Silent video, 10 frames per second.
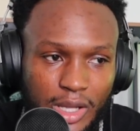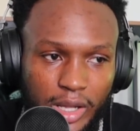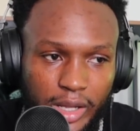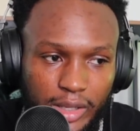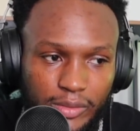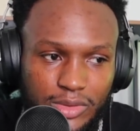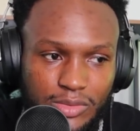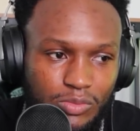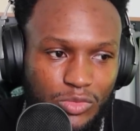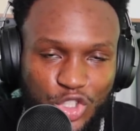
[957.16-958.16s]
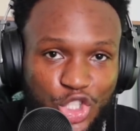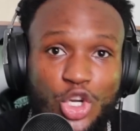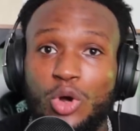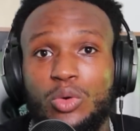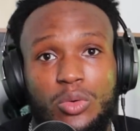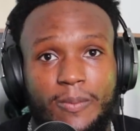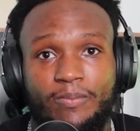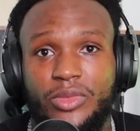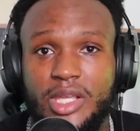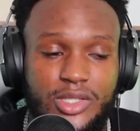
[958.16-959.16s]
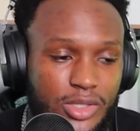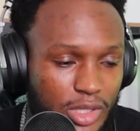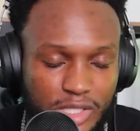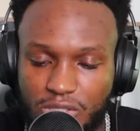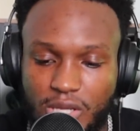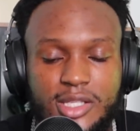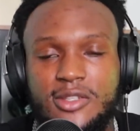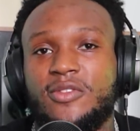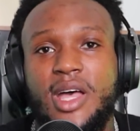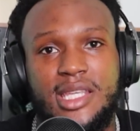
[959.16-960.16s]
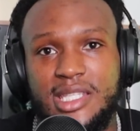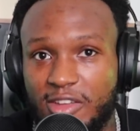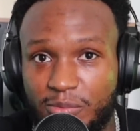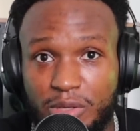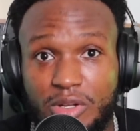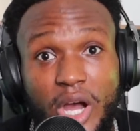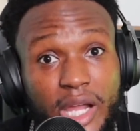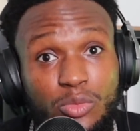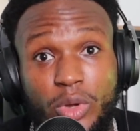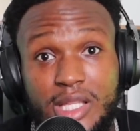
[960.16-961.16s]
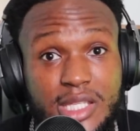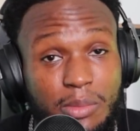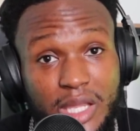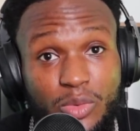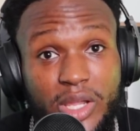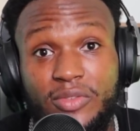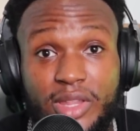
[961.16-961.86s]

uh, show there's there's tons of fighters that have been cutting weight to make weight